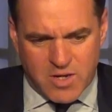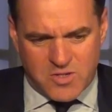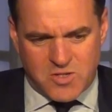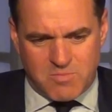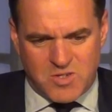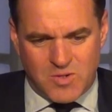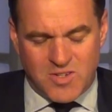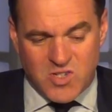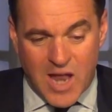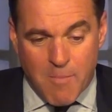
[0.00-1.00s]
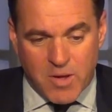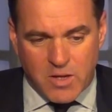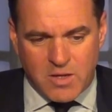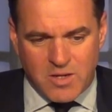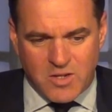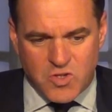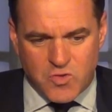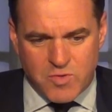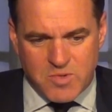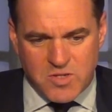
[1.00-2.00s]
accustomed to Islamic
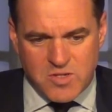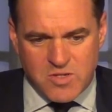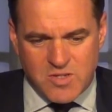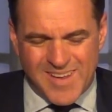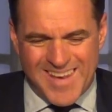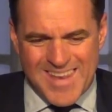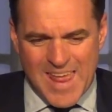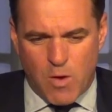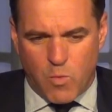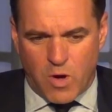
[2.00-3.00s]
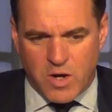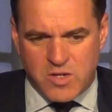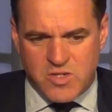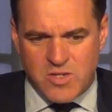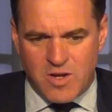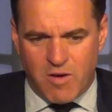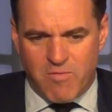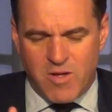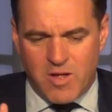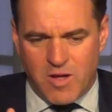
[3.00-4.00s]
extremists and networks
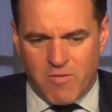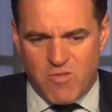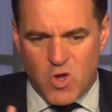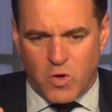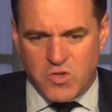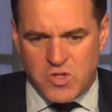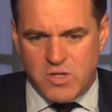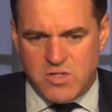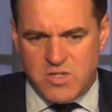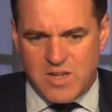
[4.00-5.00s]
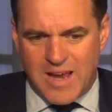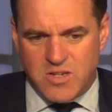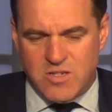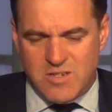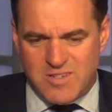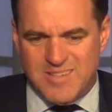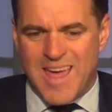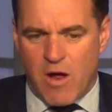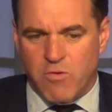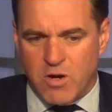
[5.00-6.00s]
of, of non state
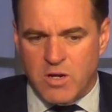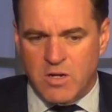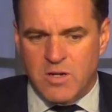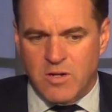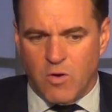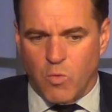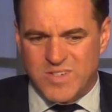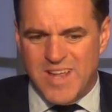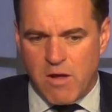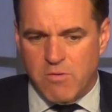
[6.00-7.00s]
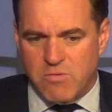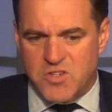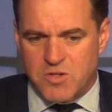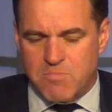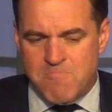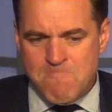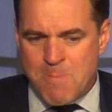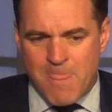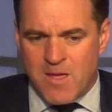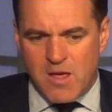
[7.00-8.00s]
terror or terrorism,
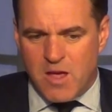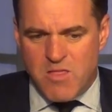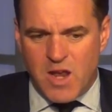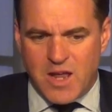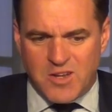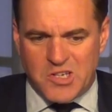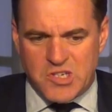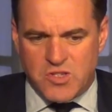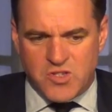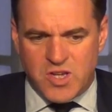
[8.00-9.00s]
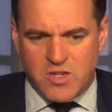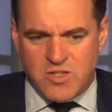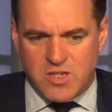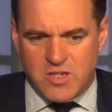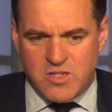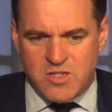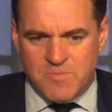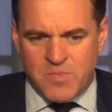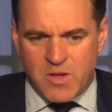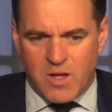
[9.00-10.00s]
in the late 1960s,
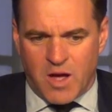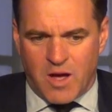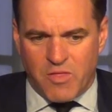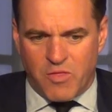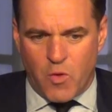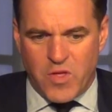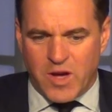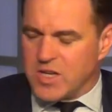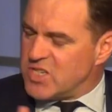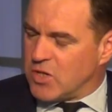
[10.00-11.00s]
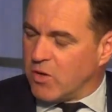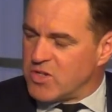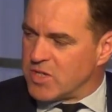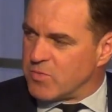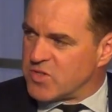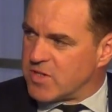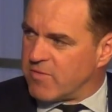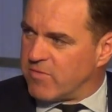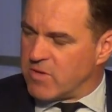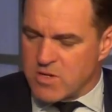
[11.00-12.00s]
uh, though the ideology was
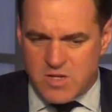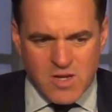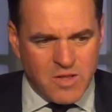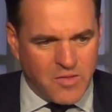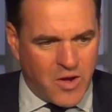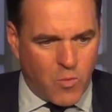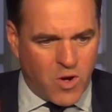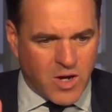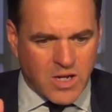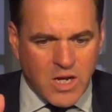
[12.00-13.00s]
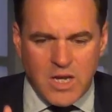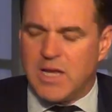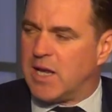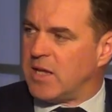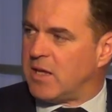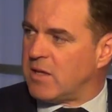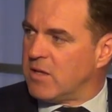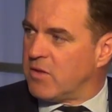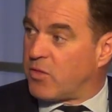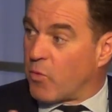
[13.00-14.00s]
different, there were clearly
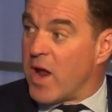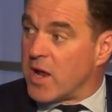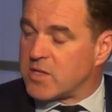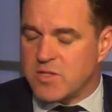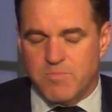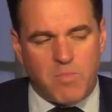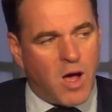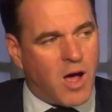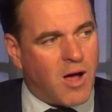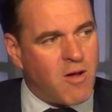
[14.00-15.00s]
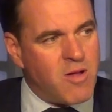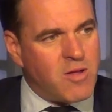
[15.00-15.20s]
threats, uh,